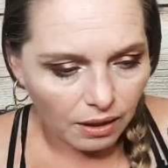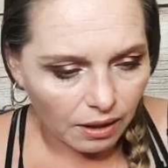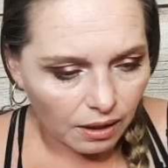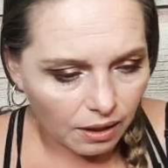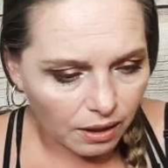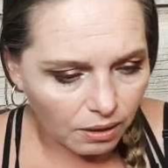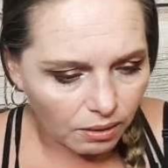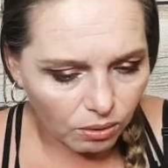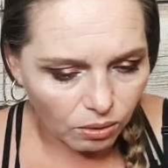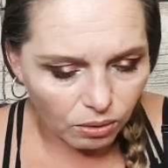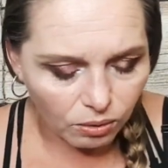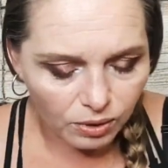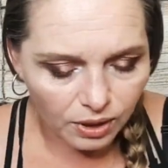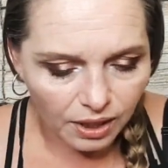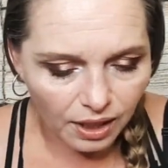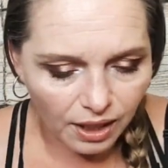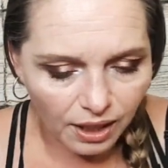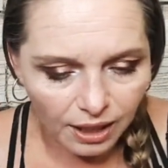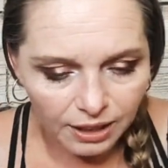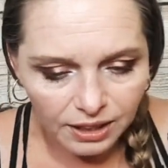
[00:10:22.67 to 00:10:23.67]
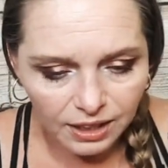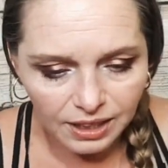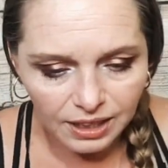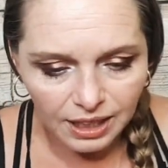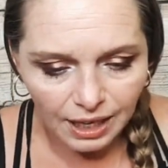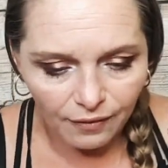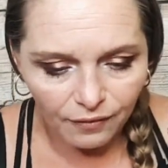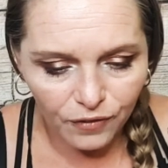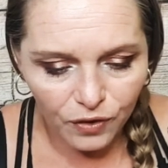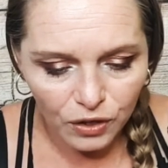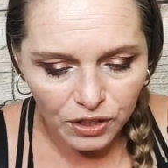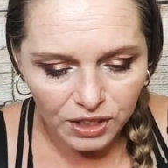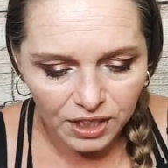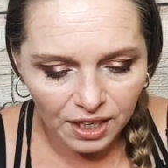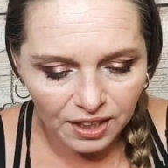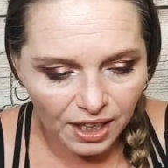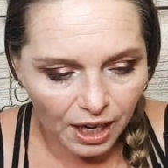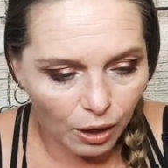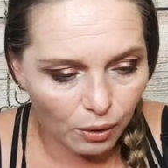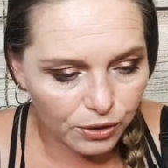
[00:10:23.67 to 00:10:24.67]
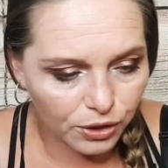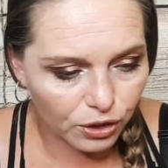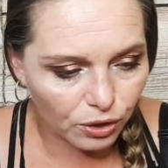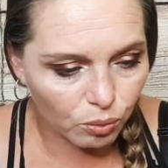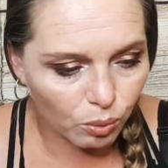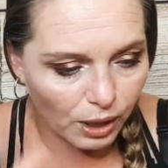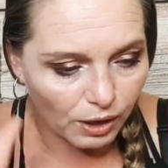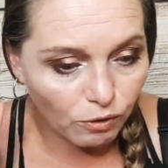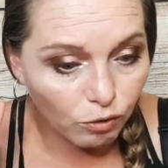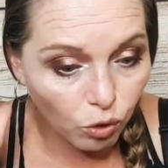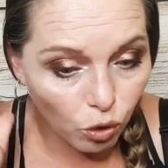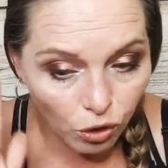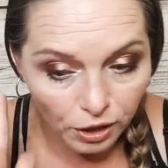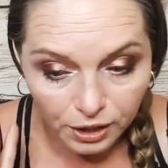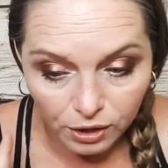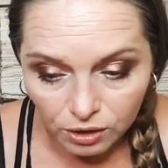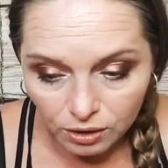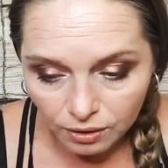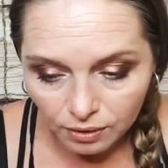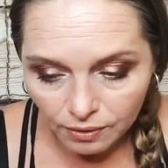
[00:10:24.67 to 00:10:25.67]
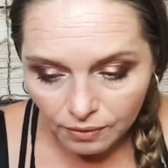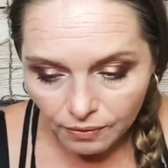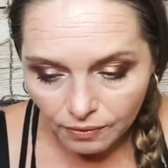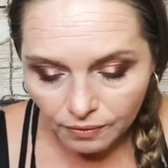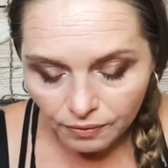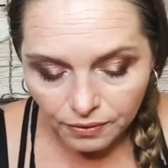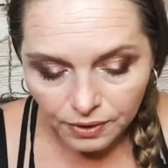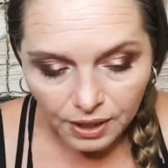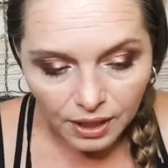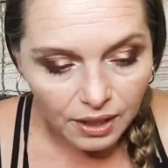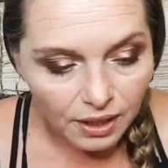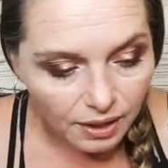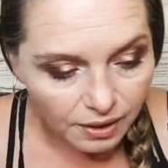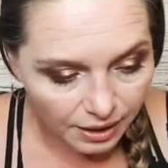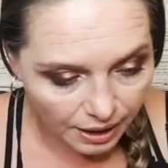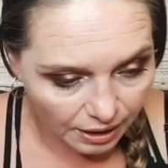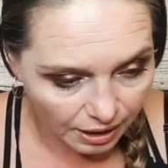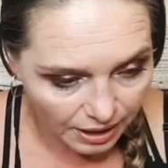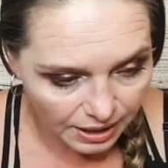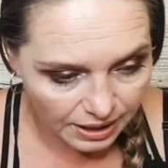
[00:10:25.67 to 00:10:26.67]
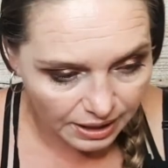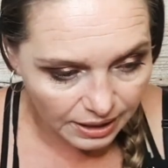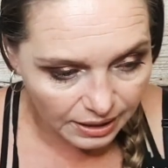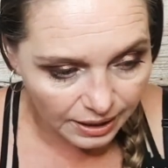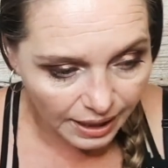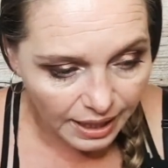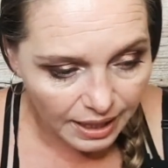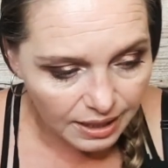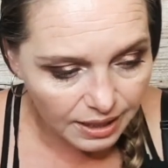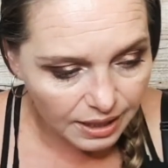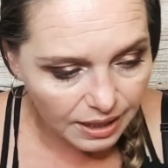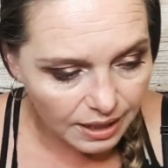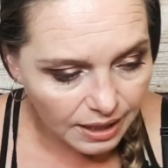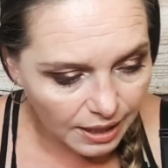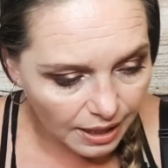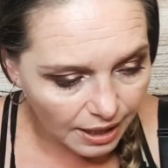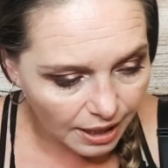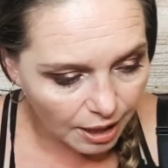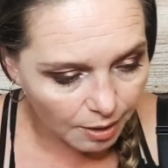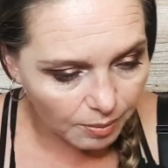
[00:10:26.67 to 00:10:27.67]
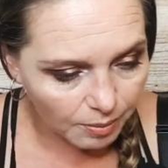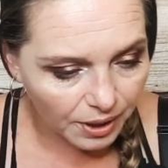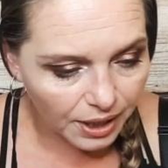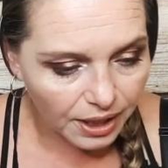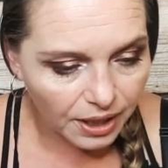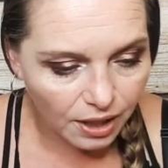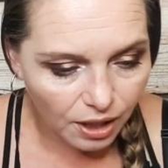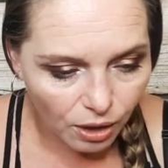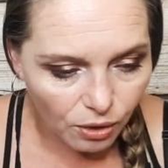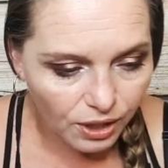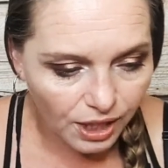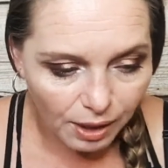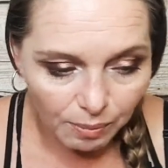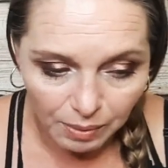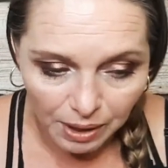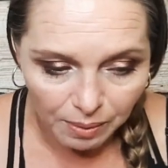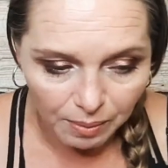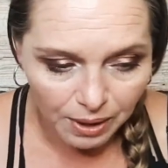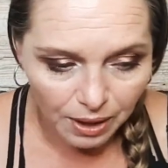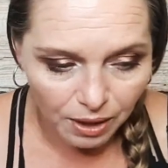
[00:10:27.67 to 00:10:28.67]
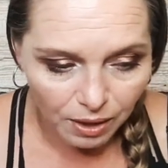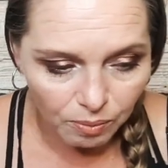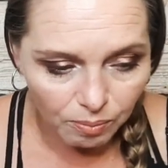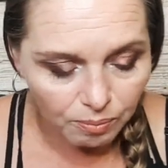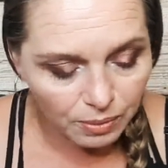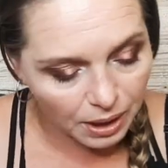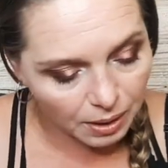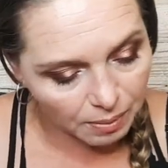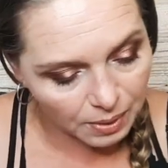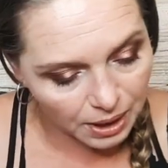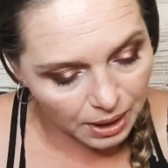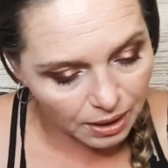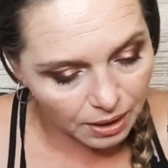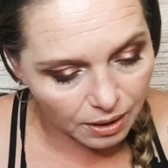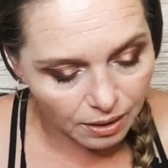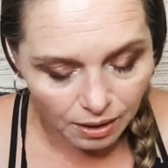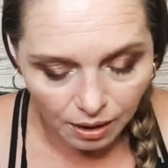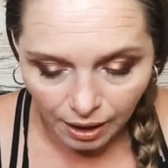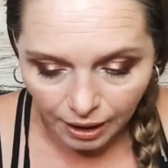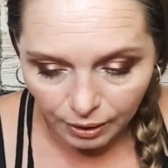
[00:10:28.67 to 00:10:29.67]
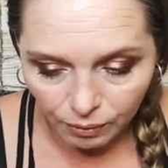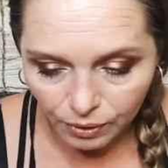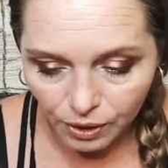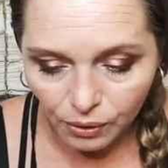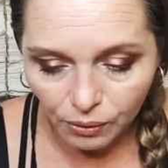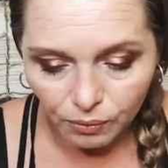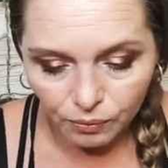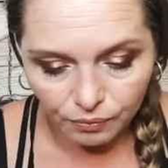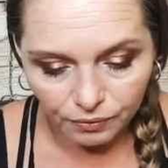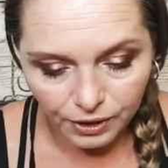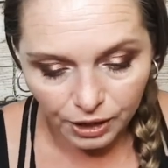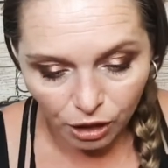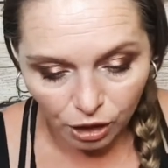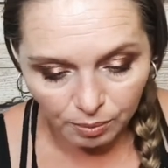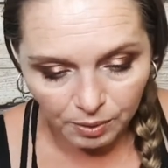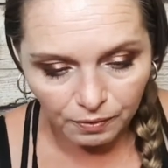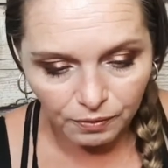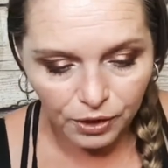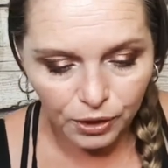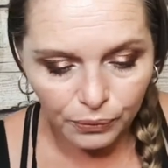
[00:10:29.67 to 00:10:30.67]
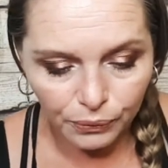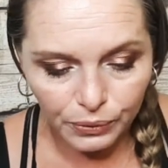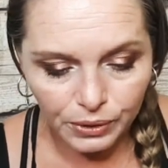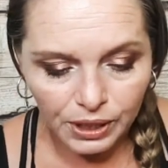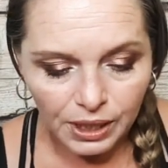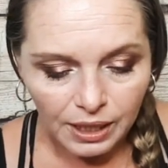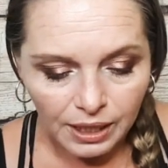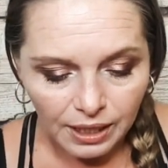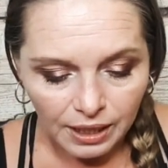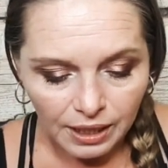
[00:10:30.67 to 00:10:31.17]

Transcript: Oh, God. See, at first I thought I was going to wear Royal. And then I see Lady. And I'm like, okay, maybe I'll, maybe I don't know. Now I'm confused.